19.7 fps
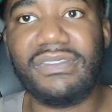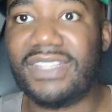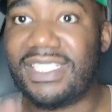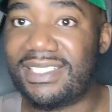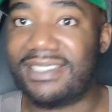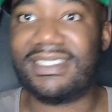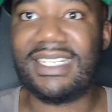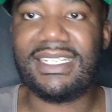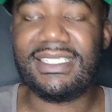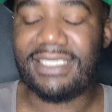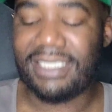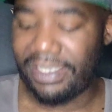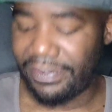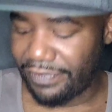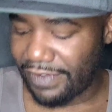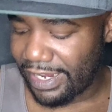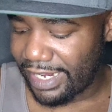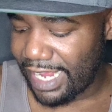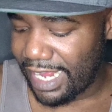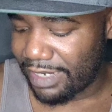of the scent,
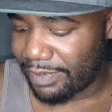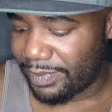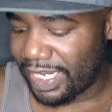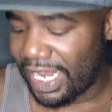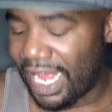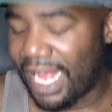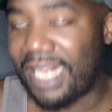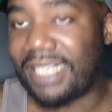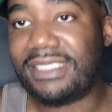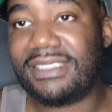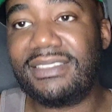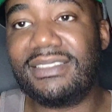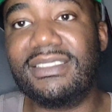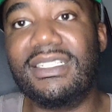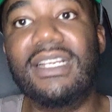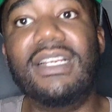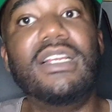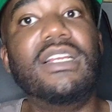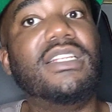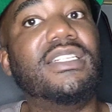if I gotta be honest.
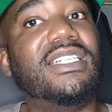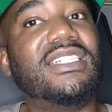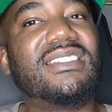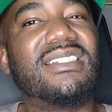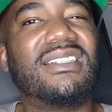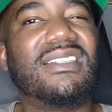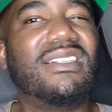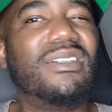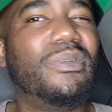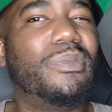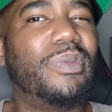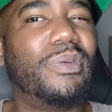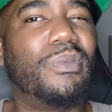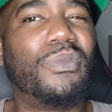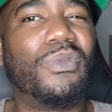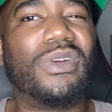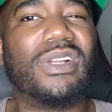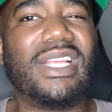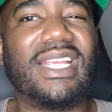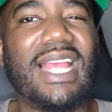There's a little bit
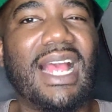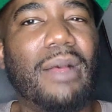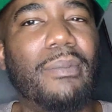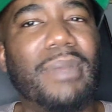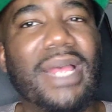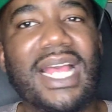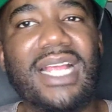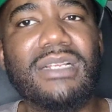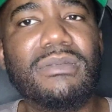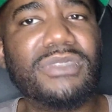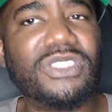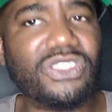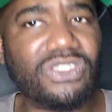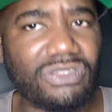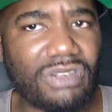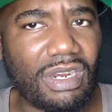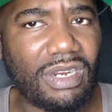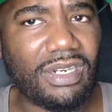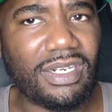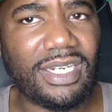more, the galbanum is
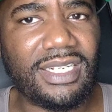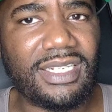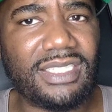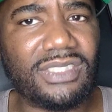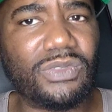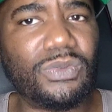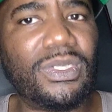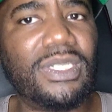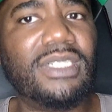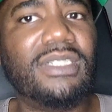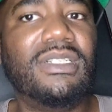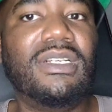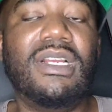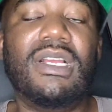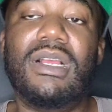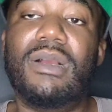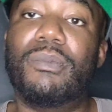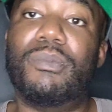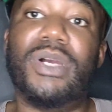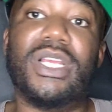stronger in this one.
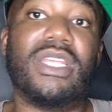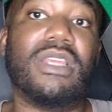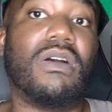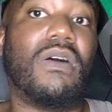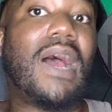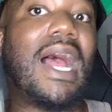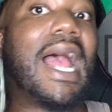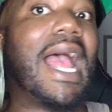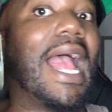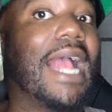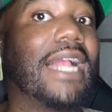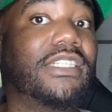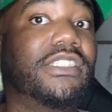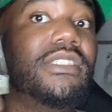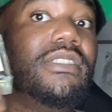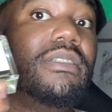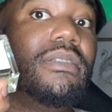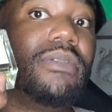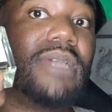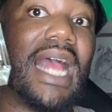But I
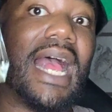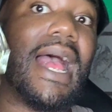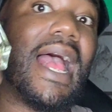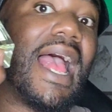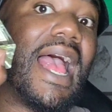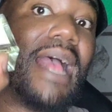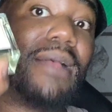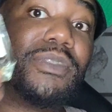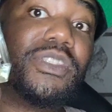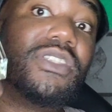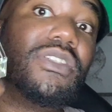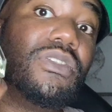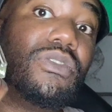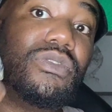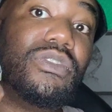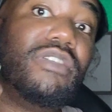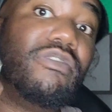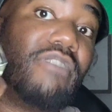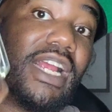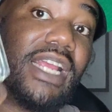
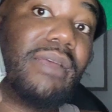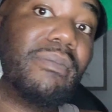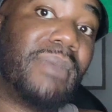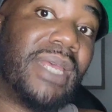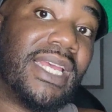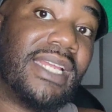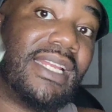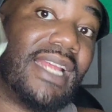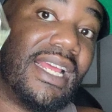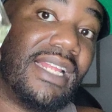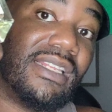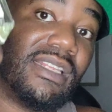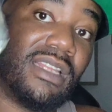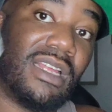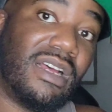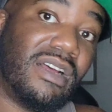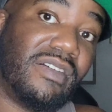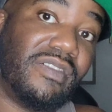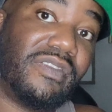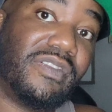absolutely recommend and
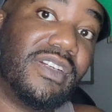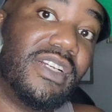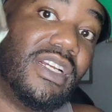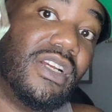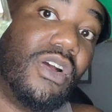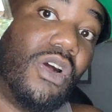love